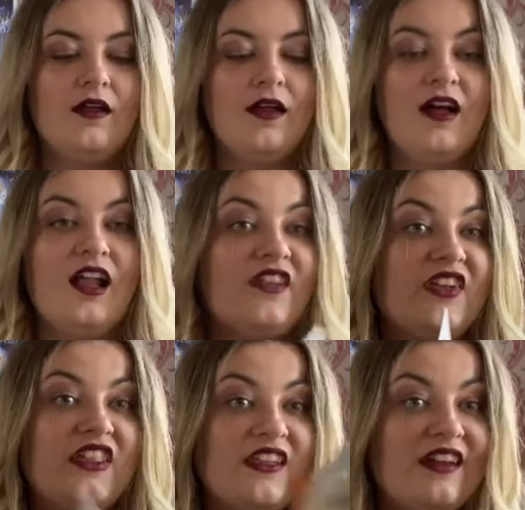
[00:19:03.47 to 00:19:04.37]
I love
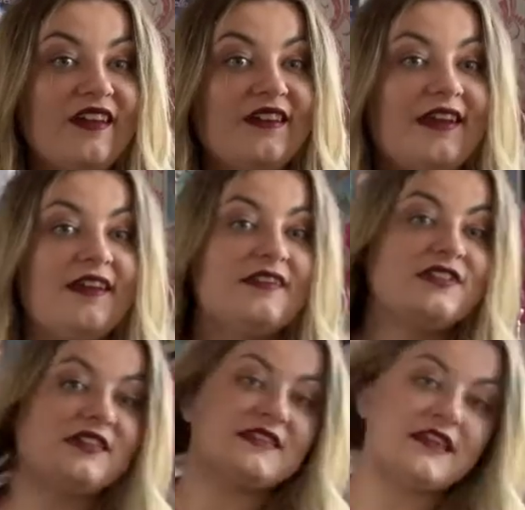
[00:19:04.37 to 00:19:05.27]
anything Lion King. She
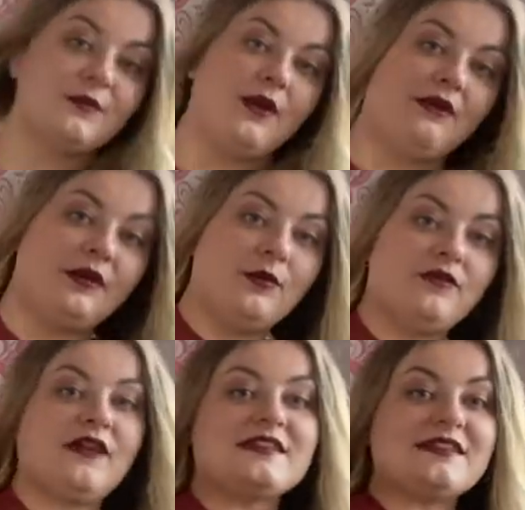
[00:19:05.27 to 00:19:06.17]
said wearing a
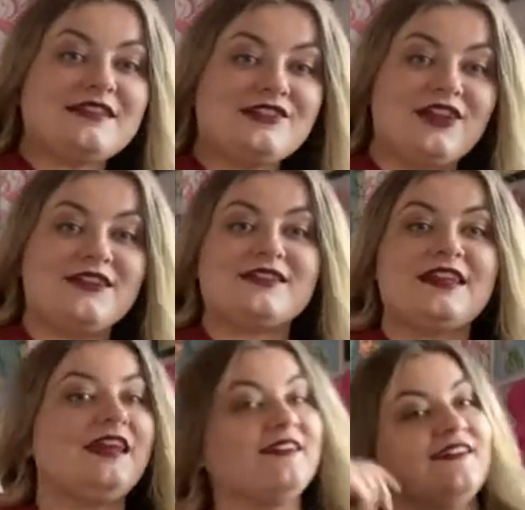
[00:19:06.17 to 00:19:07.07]
Mufasa t-shirt
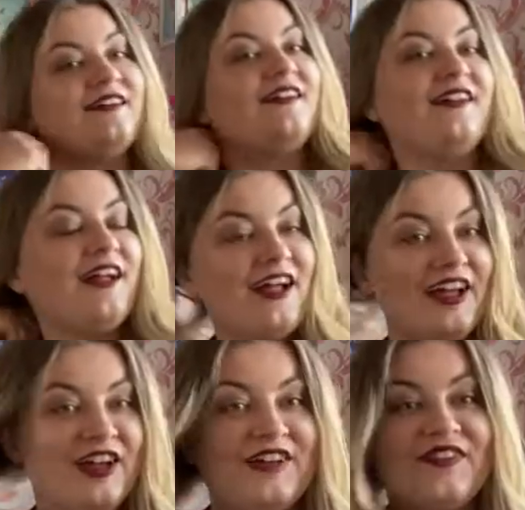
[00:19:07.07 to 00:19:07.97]
today.
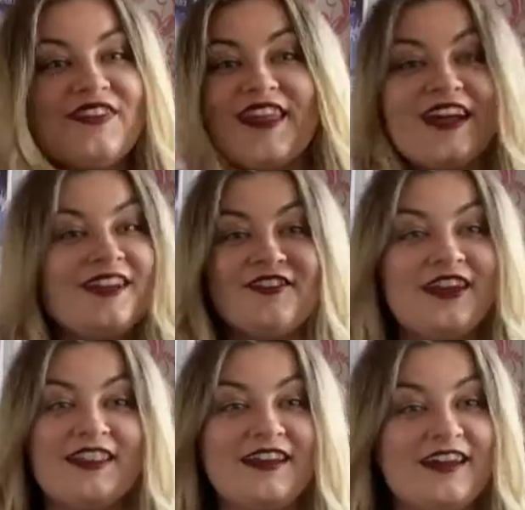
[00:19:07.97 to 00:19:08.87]
Yeah, I love
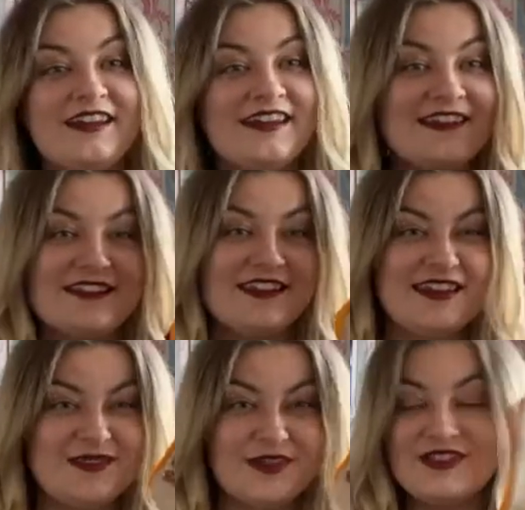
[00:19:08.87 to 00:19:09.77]
anything Lion King. So these
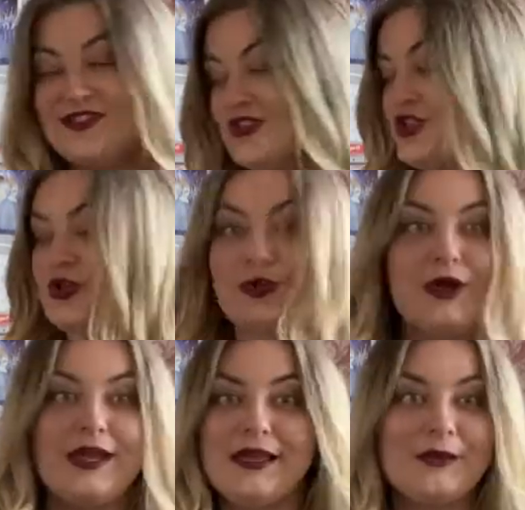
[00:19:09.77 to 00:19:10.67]
were
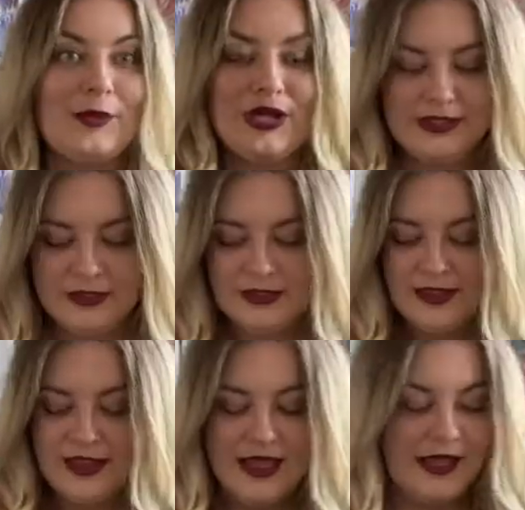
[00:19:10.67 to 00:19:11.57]
straight in mine.
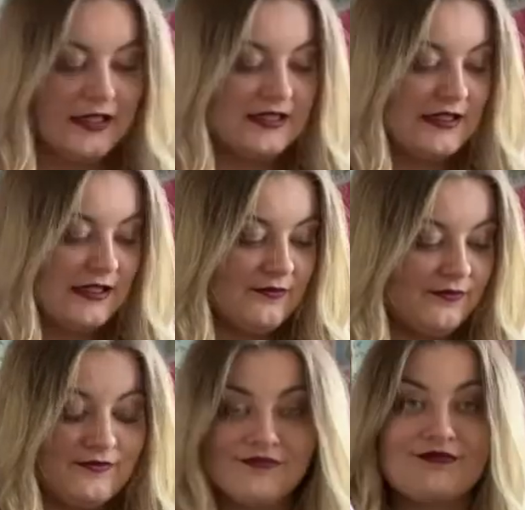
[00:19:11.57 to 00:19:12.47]
And
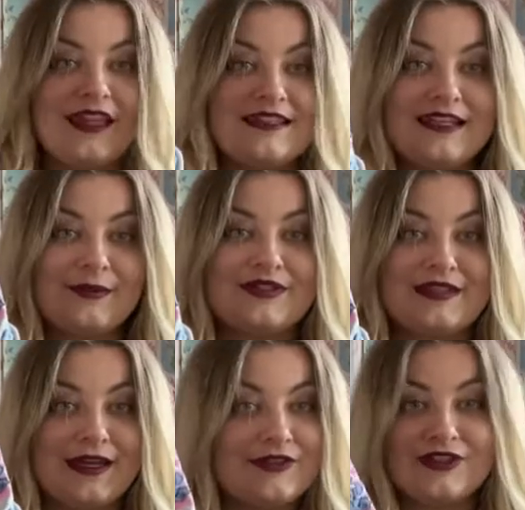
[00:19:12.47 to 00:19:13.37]
same with
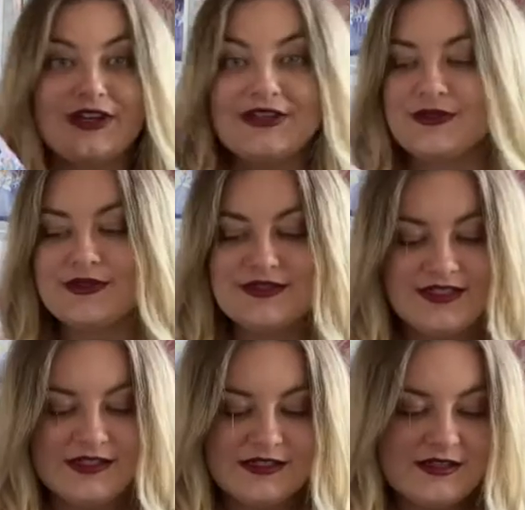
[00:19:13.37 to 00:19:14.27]
Stitch. I adore
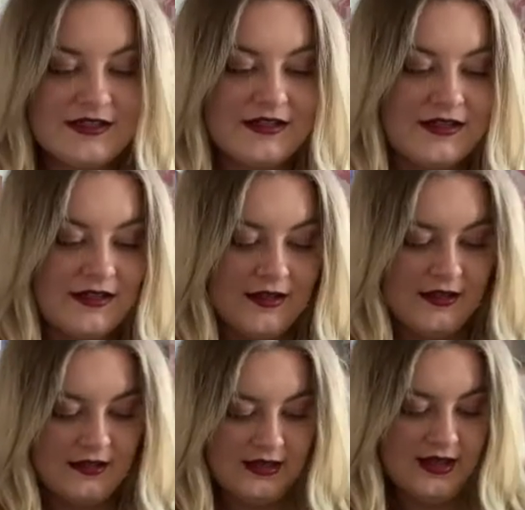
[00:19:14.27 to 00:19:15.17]
Stitch.
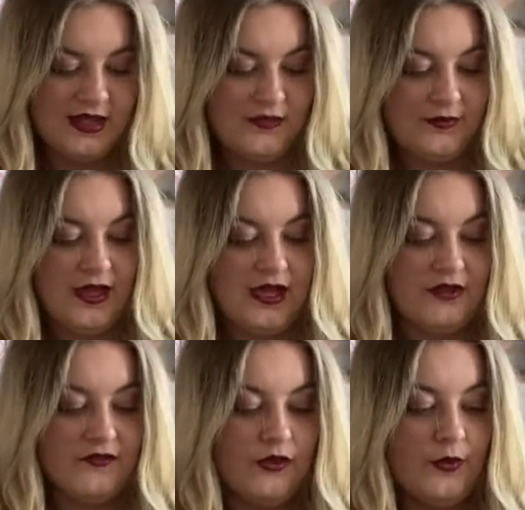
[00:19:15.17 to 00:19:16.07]
And I've
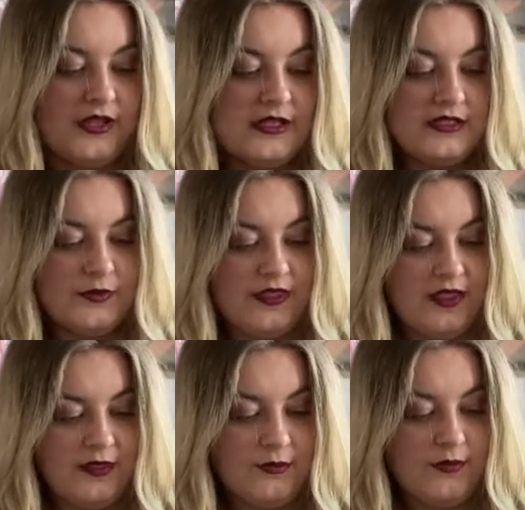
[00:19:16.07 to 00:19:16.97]
got ones with
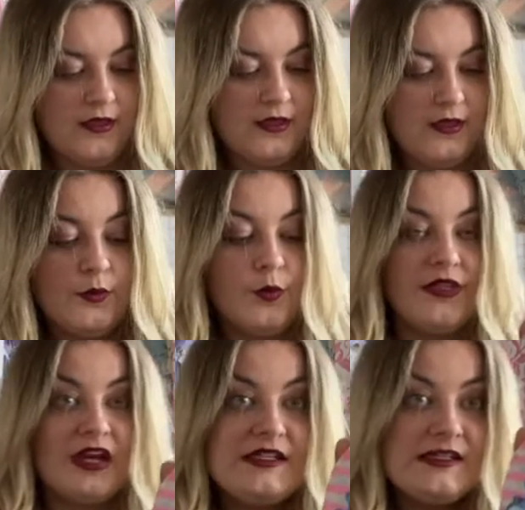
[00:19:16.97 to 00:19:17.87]
him with an
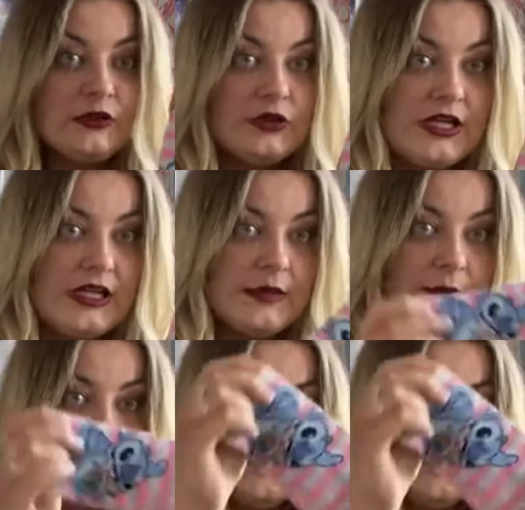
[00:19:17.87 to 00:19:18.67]
ice cream.